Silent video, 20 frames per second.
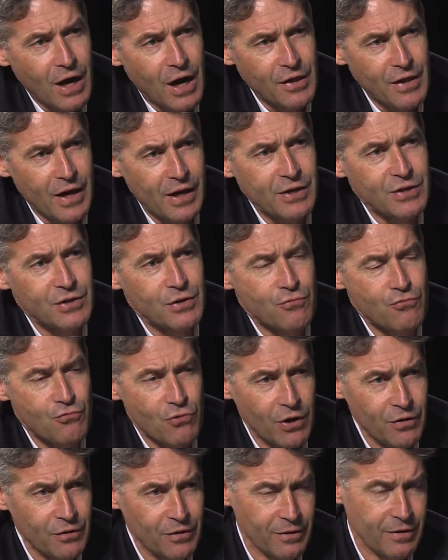and I used to
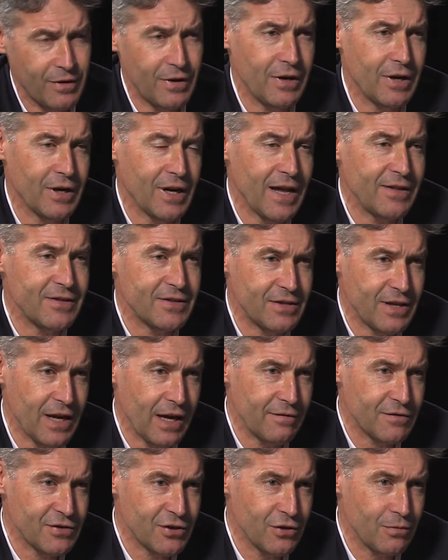run against
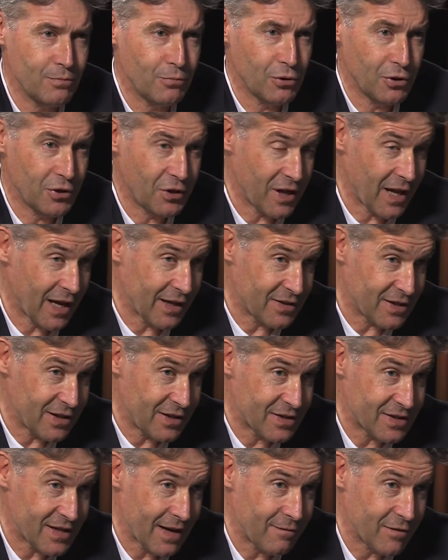Dave Turnbull in the
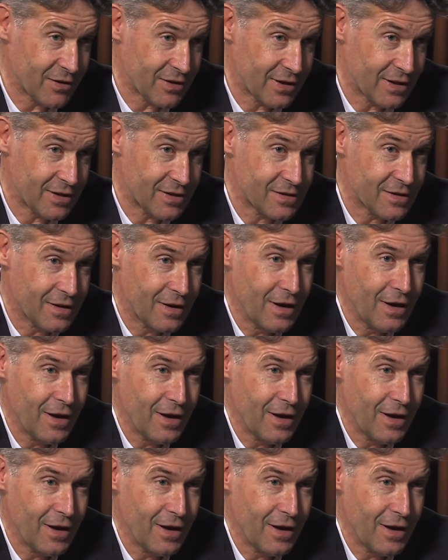1970s.